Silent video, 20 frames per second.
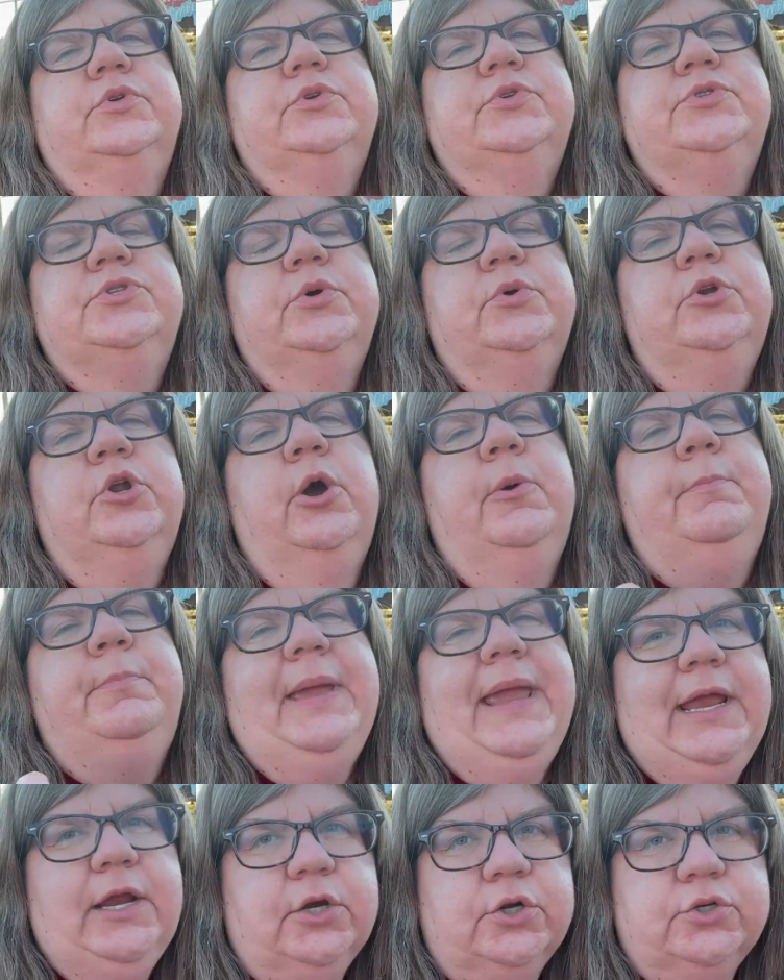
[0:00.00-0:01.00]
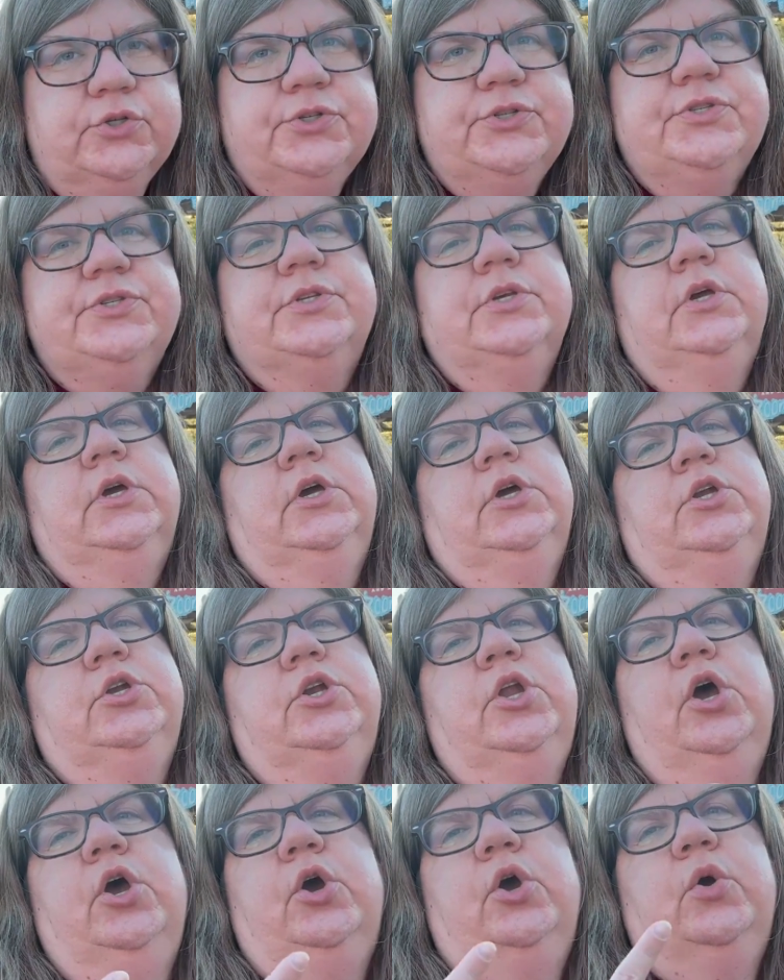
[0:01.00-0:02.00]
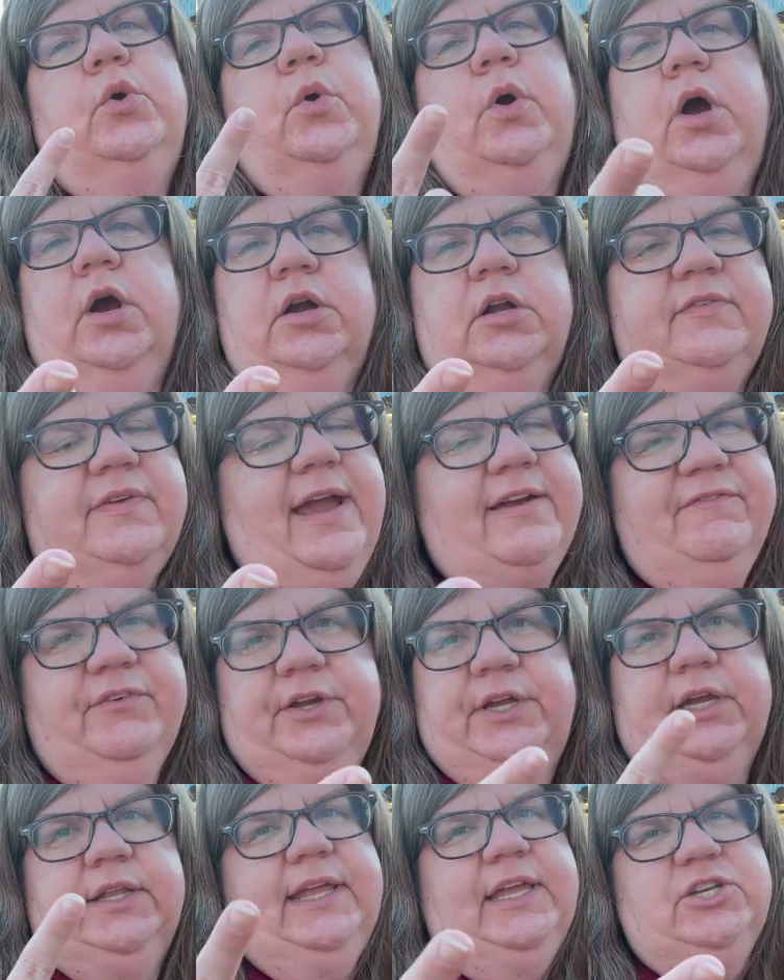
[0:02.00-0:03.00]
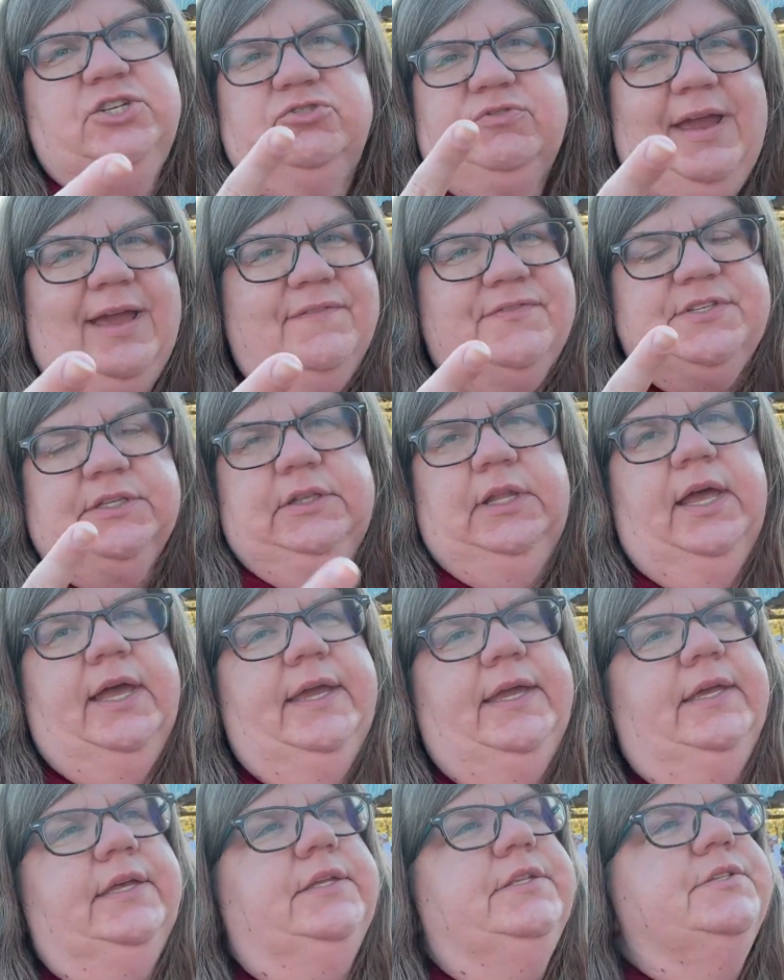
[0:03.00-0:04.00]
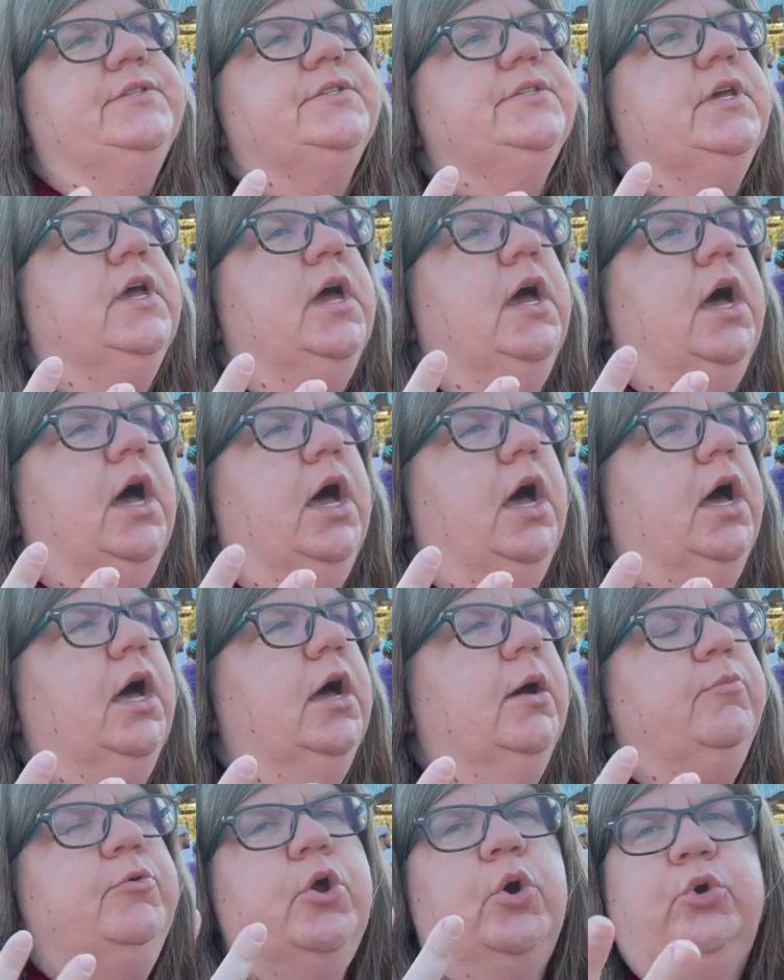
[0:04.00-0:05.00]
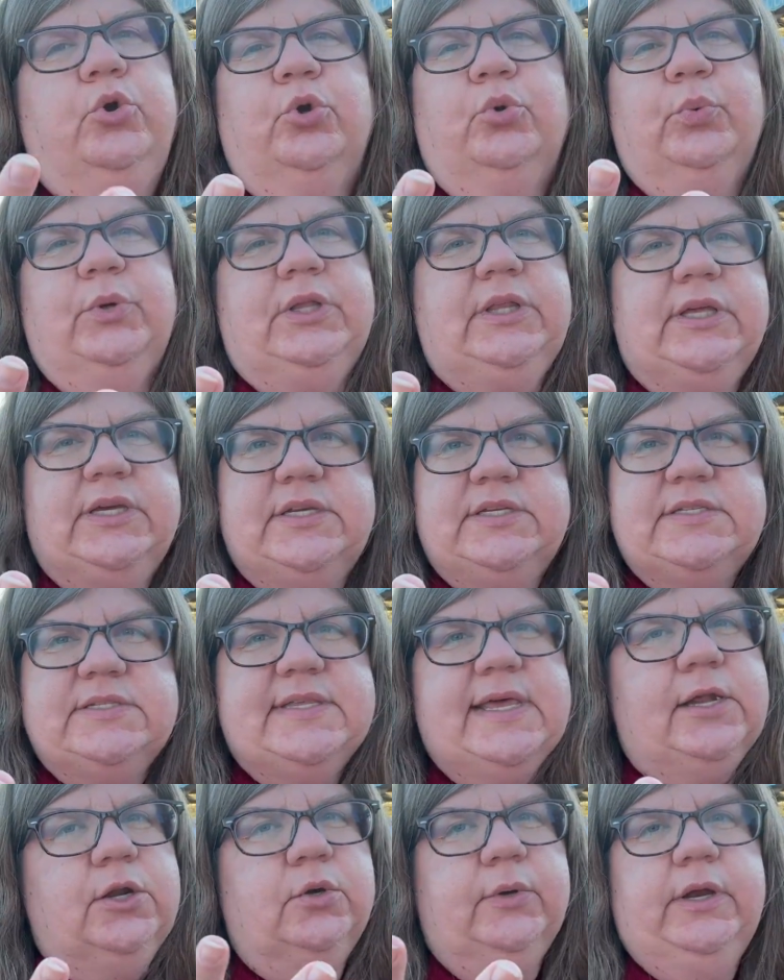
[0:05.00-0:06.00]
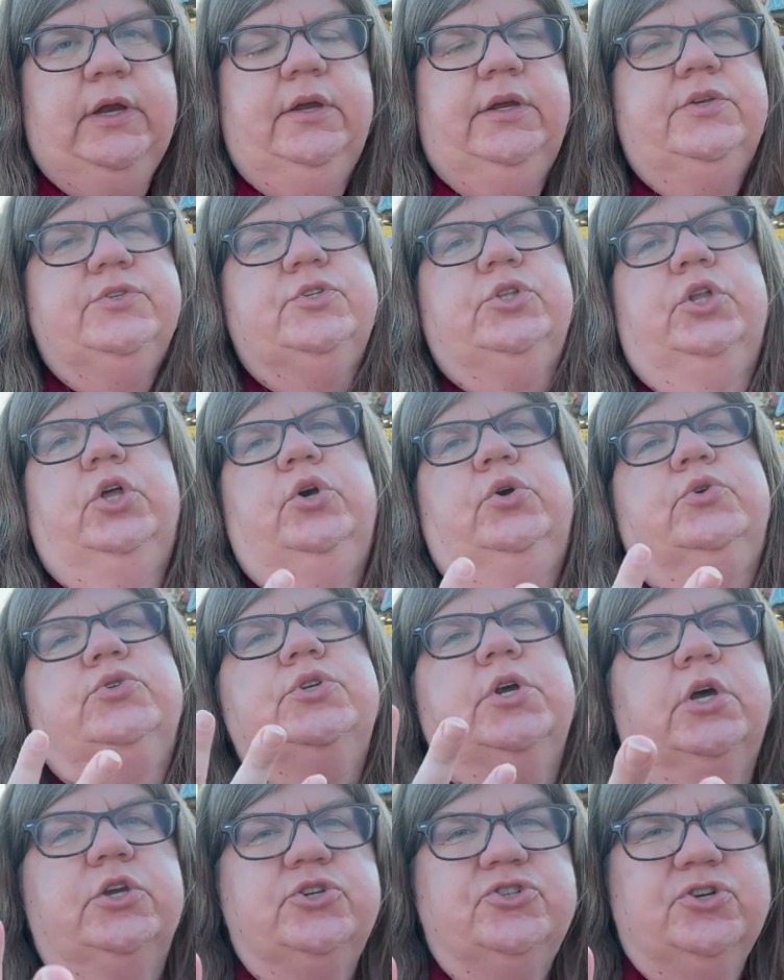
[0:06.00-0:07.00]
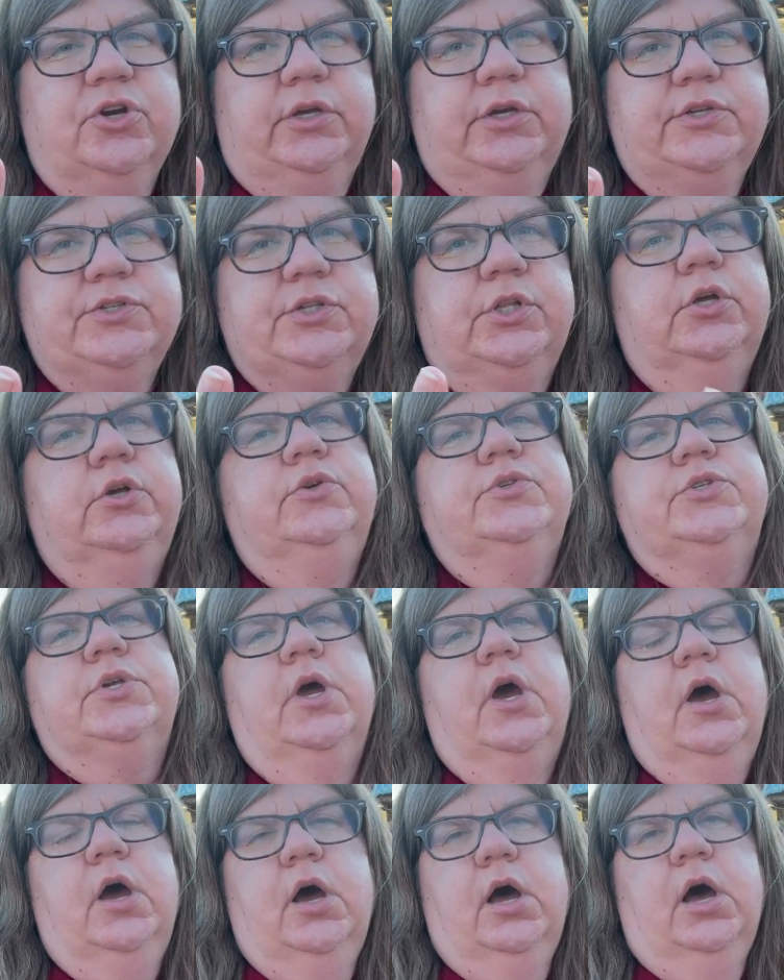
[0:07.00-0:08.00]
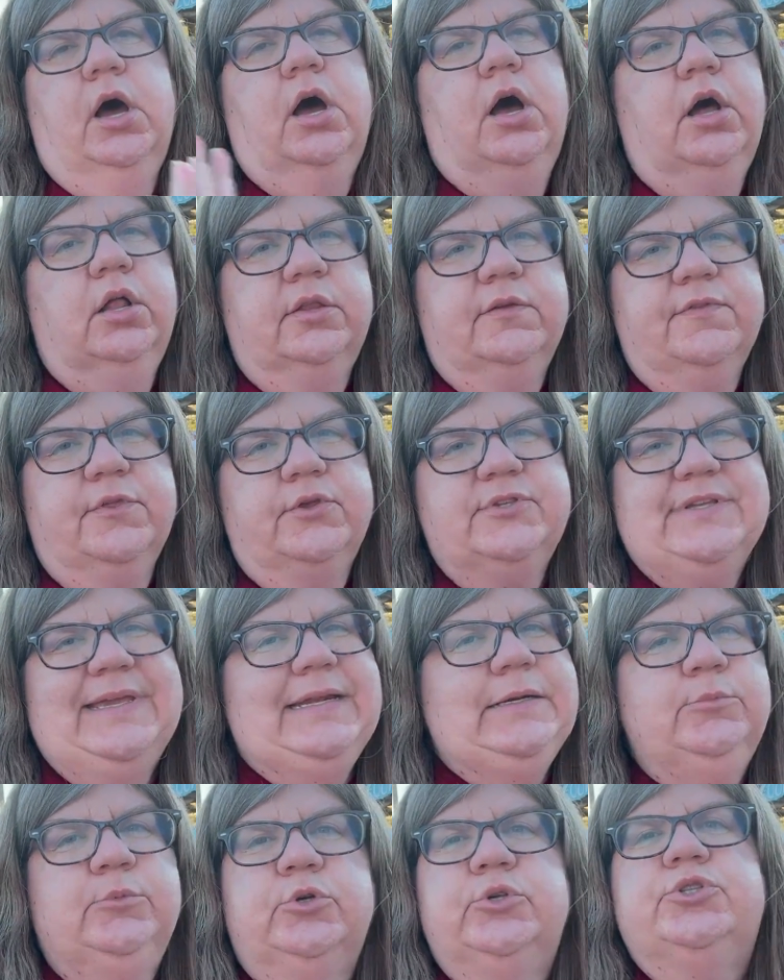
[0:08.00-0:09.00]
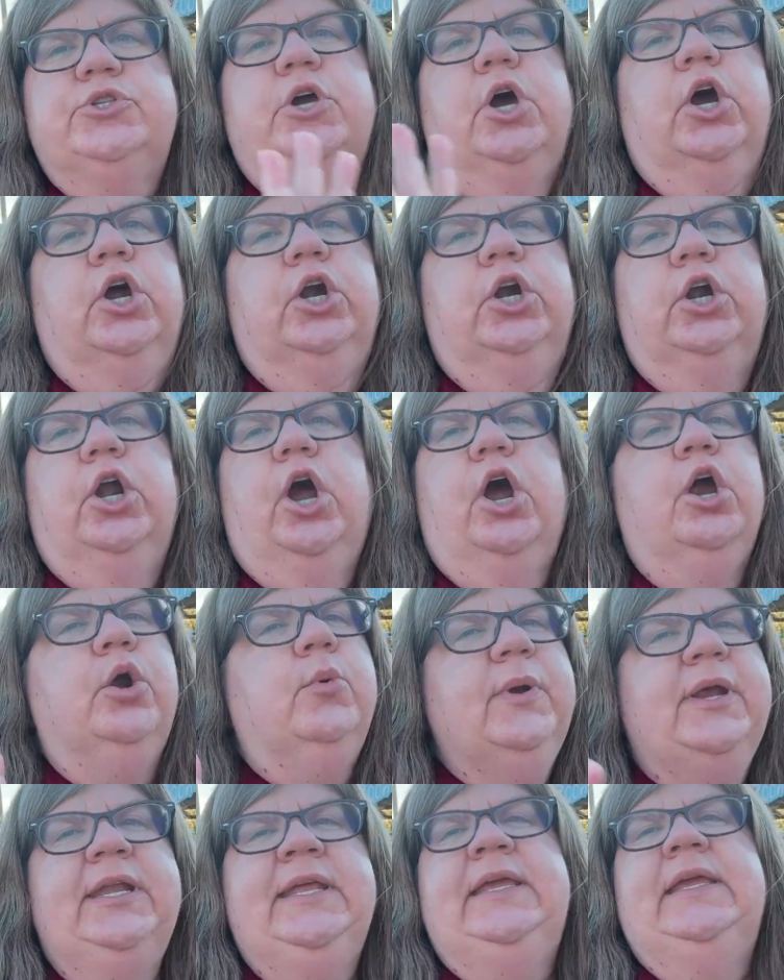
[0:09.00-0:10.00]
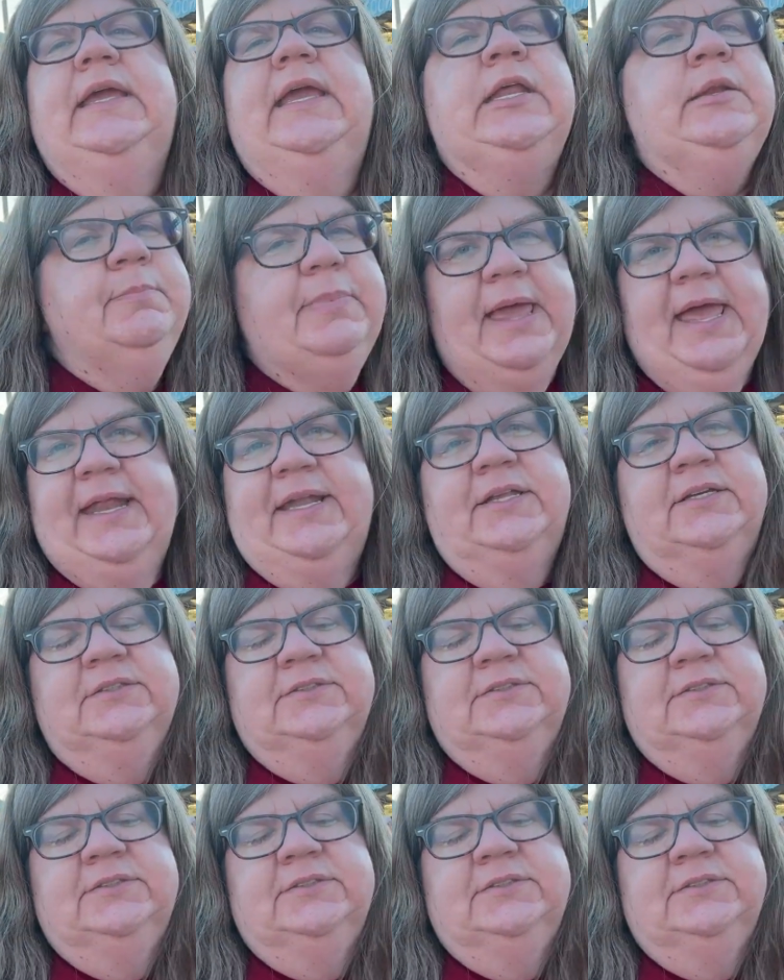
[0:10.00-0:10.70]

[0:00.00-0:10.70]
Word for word: So no bears, no heart of Africa like giraffes and lions, um, no gorillas. That whole area is closed. Australia is closed all of those animals are already in bed.